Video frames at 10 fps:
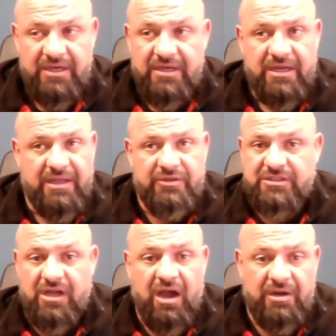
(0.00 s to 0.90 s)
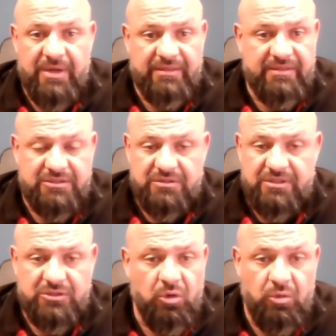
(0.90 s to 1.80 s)
and they just automate this this
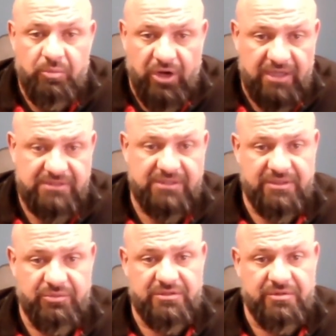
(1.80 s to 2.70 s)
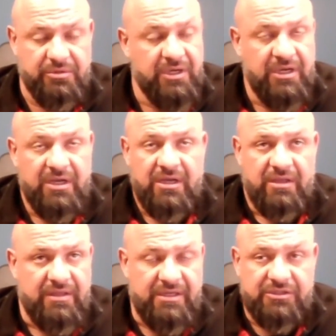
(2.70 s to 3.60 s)
whole process that runs through
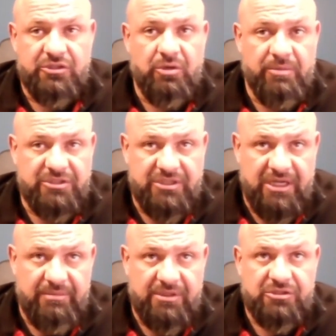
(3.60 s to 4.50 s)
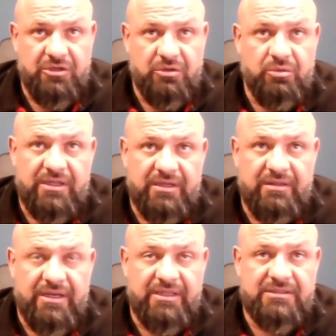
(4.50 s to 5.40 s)
that does so much damage so quickly
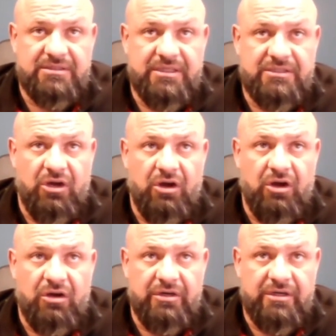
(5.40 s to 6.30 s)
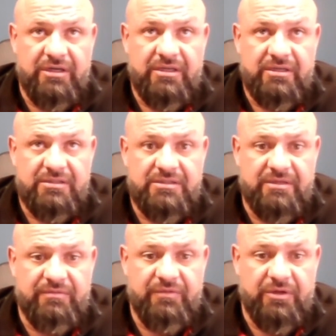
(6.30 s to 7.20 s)
that it's it's hard to
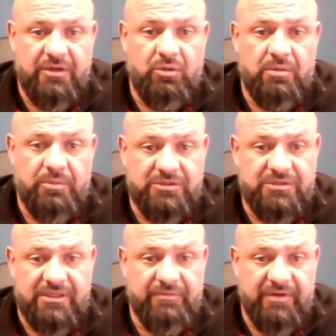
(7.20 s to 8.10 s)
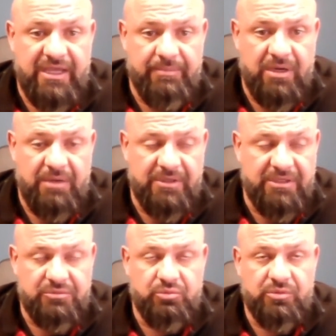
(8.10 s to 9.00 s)
for a normal person to even keep up. And it's
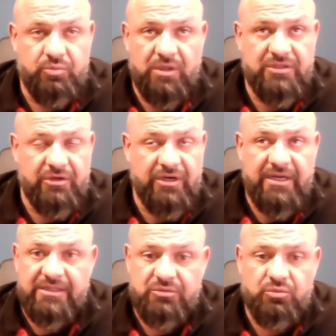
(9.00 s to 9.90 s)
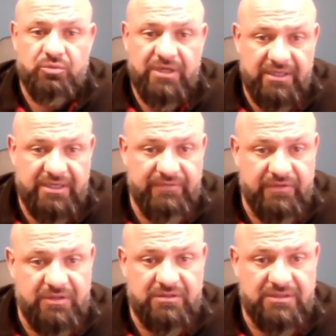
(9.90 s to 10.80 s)
once they're in, it's really difficult
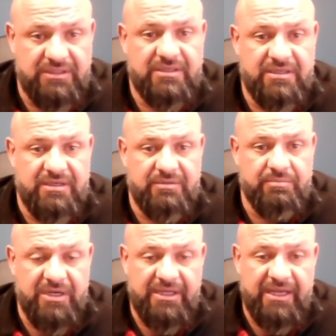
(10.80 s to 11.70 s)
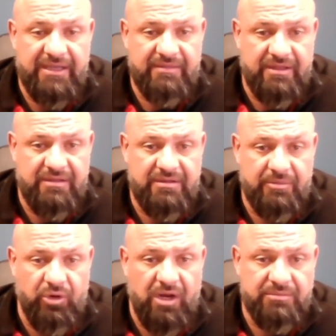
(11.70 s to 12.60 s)
to to mitigate the the
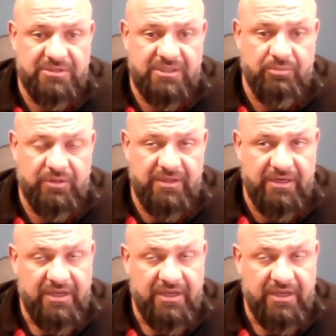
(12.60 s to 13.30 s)
problems that come with it.